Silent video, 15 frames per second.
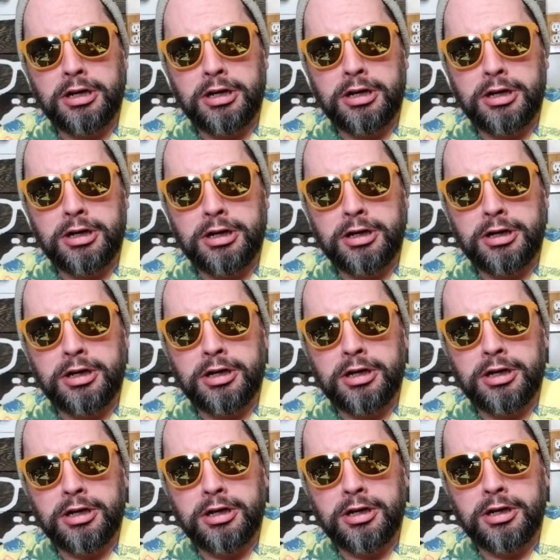
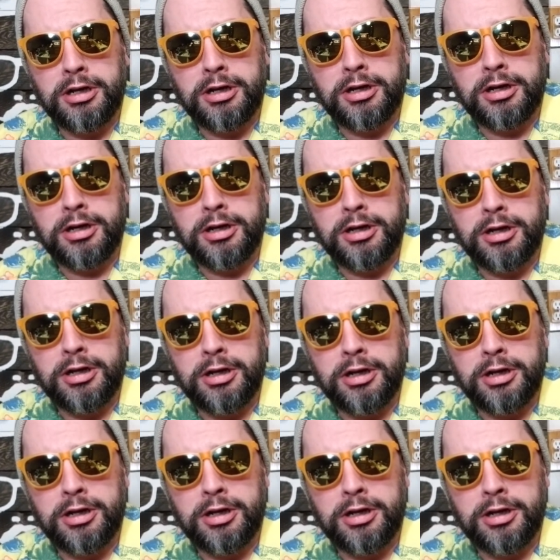
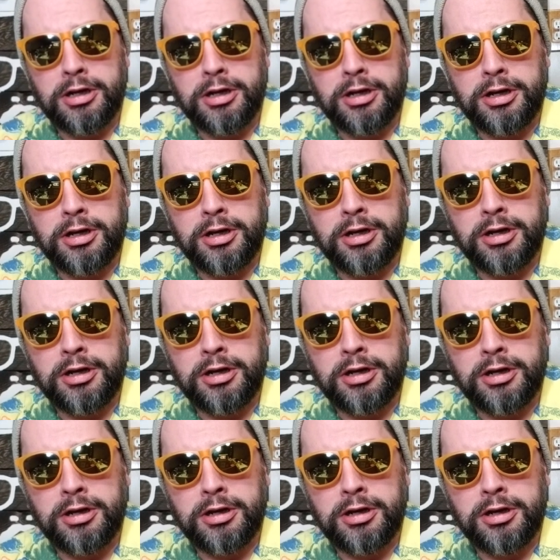
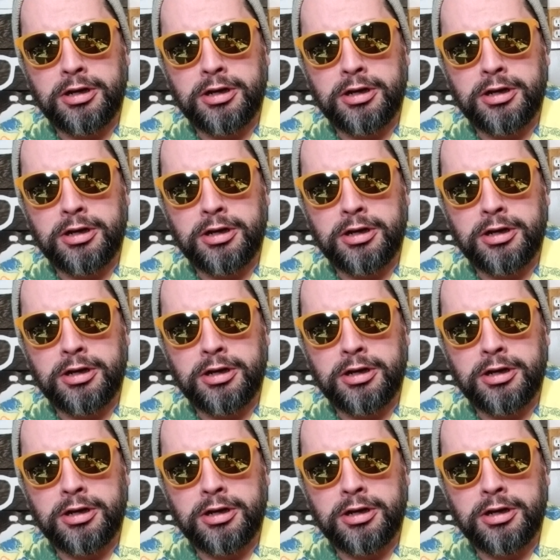(silence)